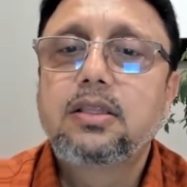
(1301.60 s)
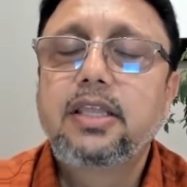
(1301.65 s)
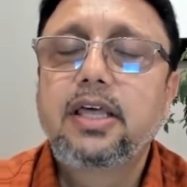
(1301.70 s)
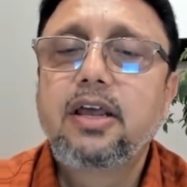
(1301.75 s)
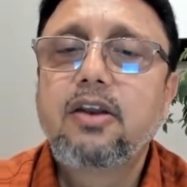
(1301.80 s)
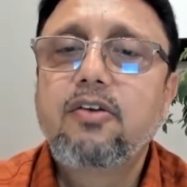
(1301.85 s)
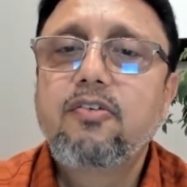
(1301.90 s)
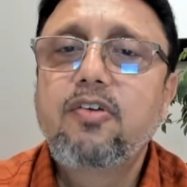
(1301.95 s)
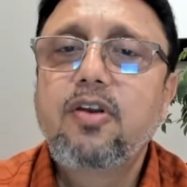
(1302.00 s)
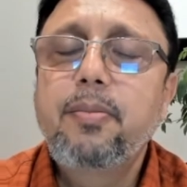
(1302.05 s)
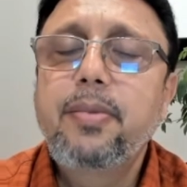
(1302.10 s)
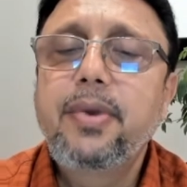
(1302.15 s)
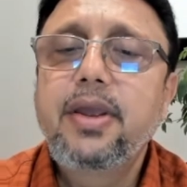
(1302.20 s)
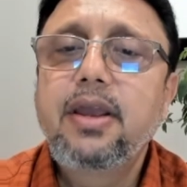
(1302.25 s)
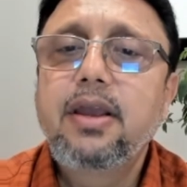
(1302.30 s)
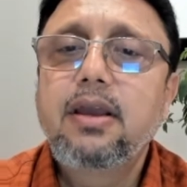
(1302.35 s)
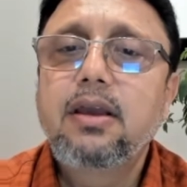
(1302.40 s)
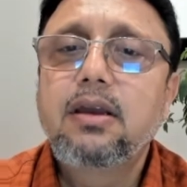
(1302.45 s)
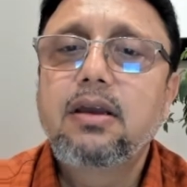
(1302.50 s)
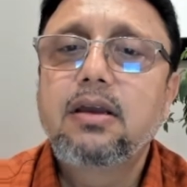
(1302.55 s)
There will
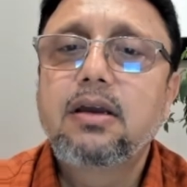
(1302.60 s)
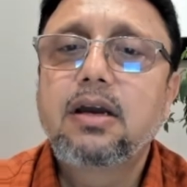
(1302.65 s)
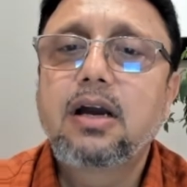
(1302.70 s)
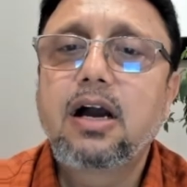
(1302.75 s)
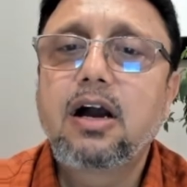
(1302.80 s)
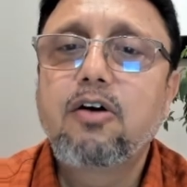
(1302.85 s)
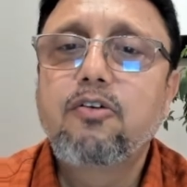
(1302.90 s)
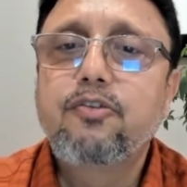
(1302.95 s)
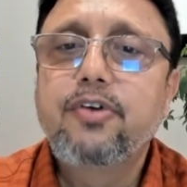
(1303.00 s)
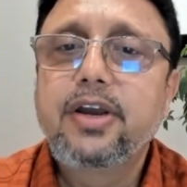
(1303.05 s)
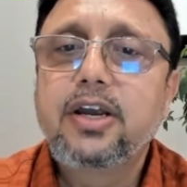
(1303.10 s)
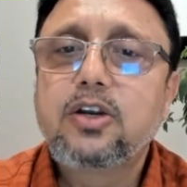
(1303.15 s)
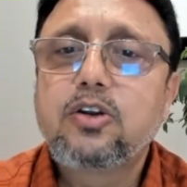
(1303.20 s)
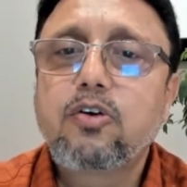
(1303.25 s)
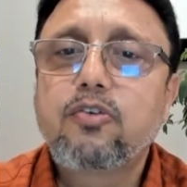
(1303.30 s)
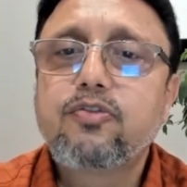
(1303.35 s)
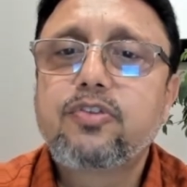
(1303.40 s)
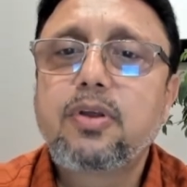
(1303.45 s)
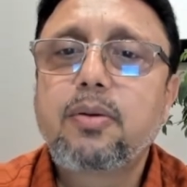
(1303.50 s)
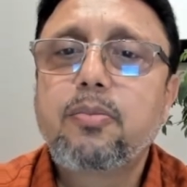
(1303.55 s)
be a
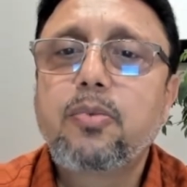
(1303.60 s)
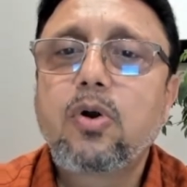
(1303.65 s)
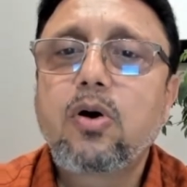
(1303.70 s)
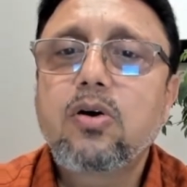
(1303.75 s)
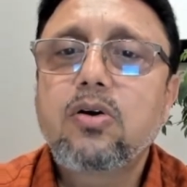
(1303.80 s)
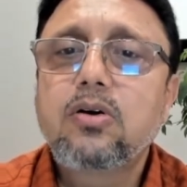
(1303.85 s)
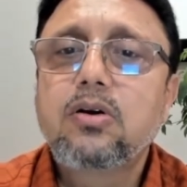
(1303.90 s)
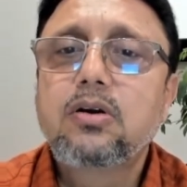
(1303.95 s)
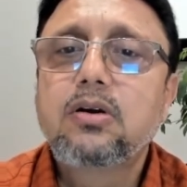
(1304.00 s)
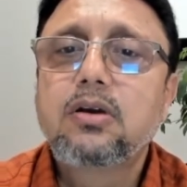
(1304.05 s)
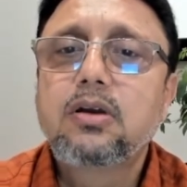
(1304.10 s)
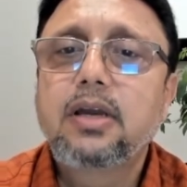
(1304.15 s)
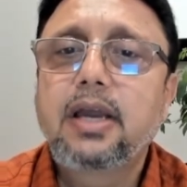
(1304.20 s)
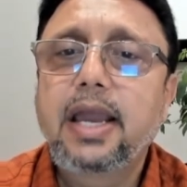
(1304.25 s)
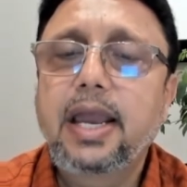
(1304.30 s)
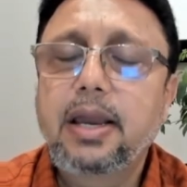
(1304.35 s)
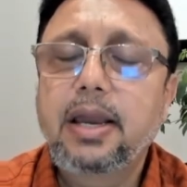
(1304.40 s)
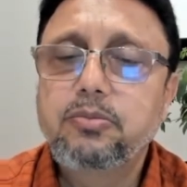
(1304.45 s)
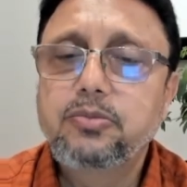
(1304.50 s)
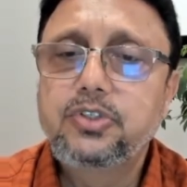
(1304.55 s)
weight of the block
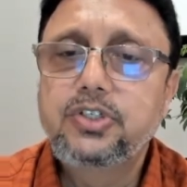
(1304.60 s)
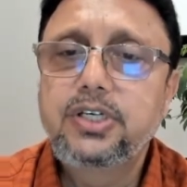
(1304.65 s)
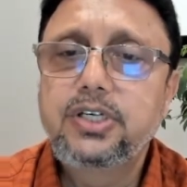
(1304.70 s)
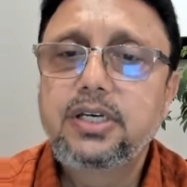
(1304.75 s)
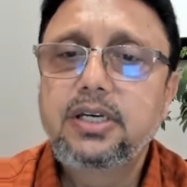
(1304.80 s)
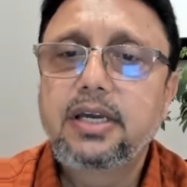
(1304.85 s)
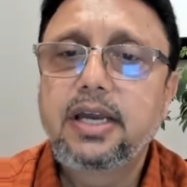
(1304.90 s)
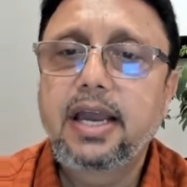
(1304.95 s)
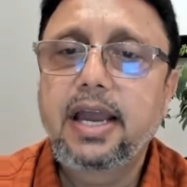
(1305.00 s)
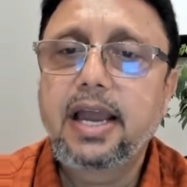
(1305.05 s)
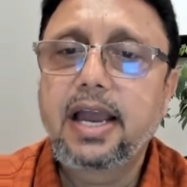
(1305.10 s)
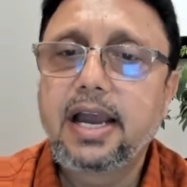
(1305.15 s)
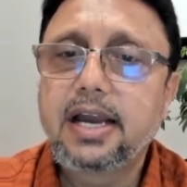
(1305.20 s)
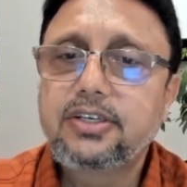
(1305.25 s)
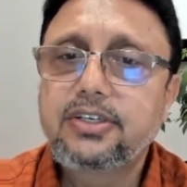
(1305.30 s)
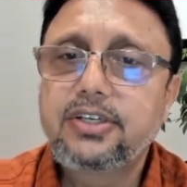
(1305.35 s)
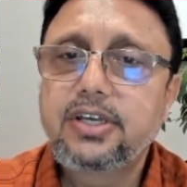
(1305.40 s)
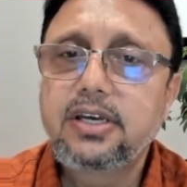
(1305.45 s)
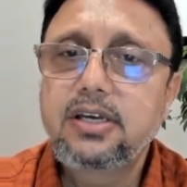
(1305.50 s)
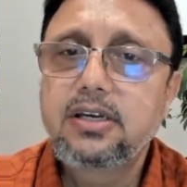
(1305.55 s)
mg
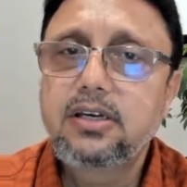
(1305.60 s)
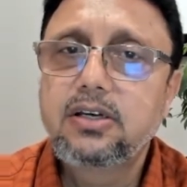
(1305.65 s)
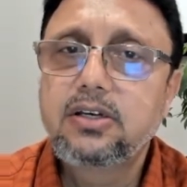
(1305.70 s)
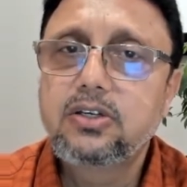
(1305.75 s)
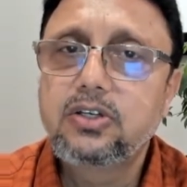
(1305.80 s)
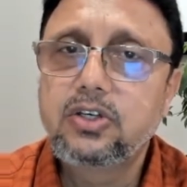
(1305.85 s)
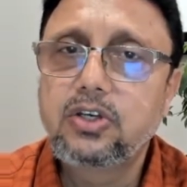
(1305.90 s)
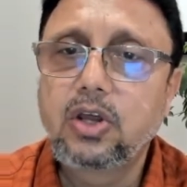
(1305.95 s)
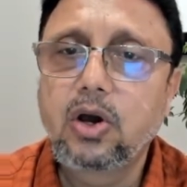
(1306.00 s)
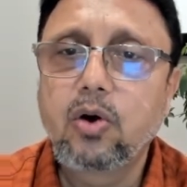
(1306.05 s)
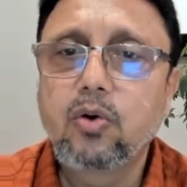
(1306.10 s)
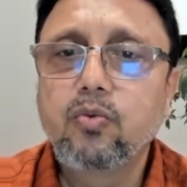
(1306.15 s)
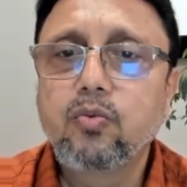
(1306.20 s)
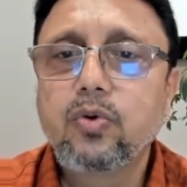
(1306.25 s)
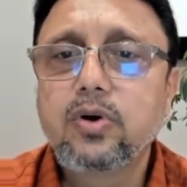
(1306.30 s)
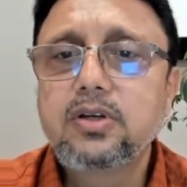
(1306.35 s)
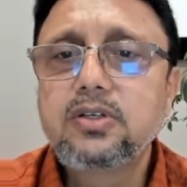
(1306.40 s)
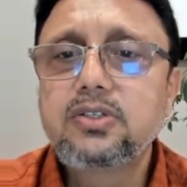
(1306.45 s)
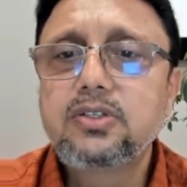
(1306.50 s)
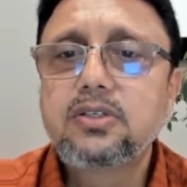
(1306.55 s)
acting
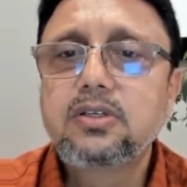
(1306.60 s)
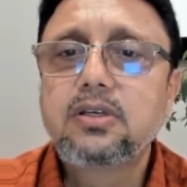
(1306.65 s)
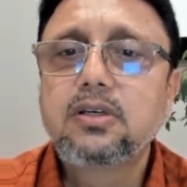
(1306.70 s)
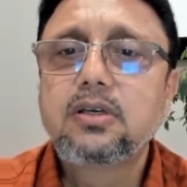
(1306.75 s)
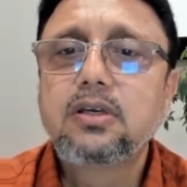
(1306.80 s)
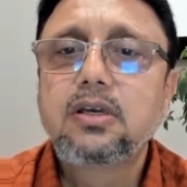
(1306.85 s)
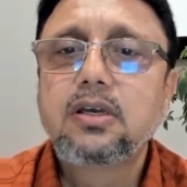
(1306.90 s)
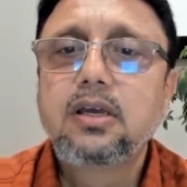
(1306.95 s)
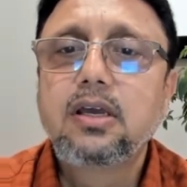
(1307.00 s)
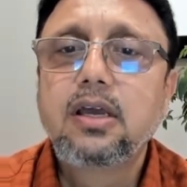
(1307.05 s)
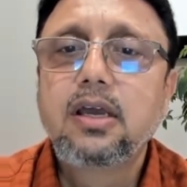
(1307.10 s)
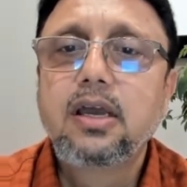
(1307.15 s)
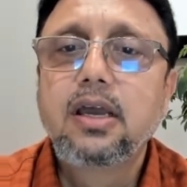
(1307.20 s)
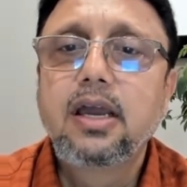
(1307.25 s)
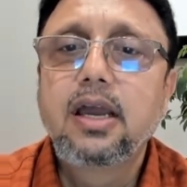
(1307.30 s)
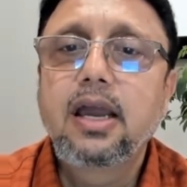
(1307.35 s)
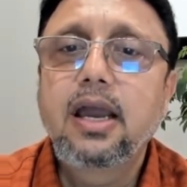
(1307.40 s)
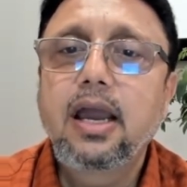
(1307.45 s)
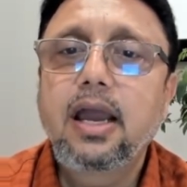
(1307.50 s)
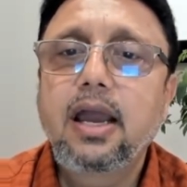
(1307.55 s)
downwards,
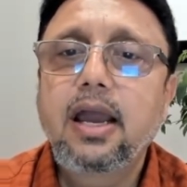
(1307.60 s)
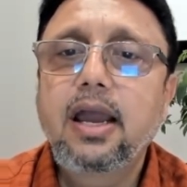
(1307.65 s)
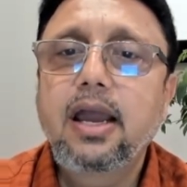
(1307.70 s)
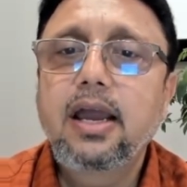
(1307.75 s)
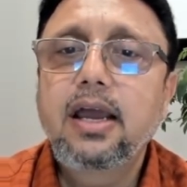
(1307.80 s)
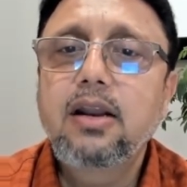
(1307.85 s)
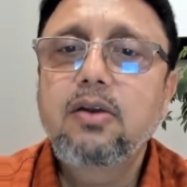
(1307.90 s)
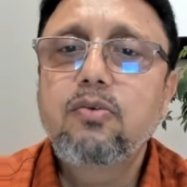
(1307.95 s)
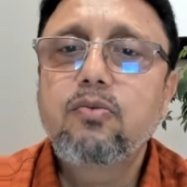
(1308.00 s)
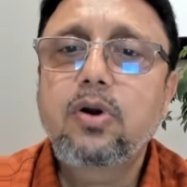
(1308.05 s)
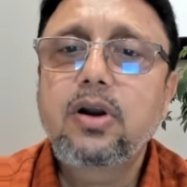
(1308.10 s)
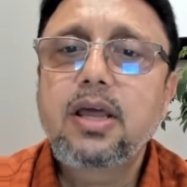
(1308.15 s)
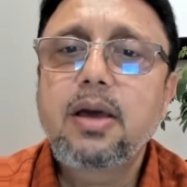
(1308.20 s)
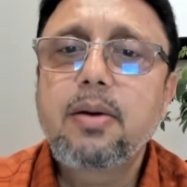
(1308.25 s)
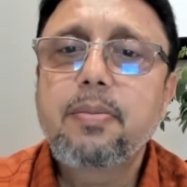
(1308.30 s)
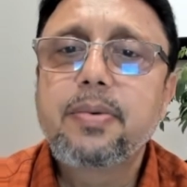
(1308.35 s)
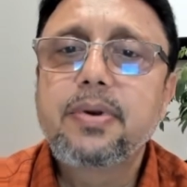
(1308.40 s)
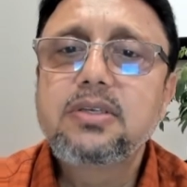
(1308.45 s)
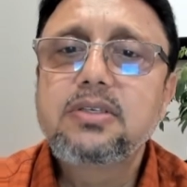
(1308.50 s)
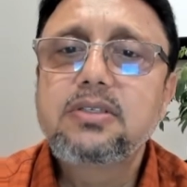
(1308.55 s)
and what
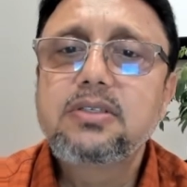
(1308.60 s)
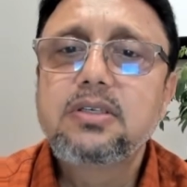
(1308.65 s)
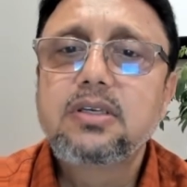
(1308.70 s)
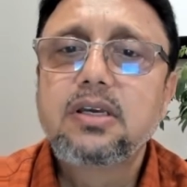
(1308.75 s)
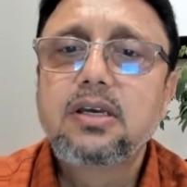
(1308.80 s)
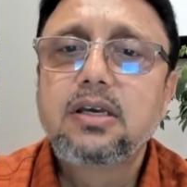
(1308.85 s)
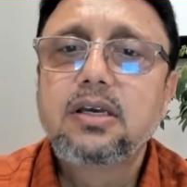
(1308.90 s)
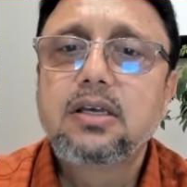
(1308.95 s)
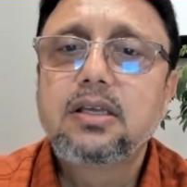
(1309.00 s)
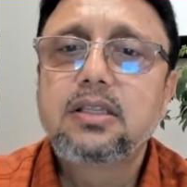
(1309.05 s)
happens?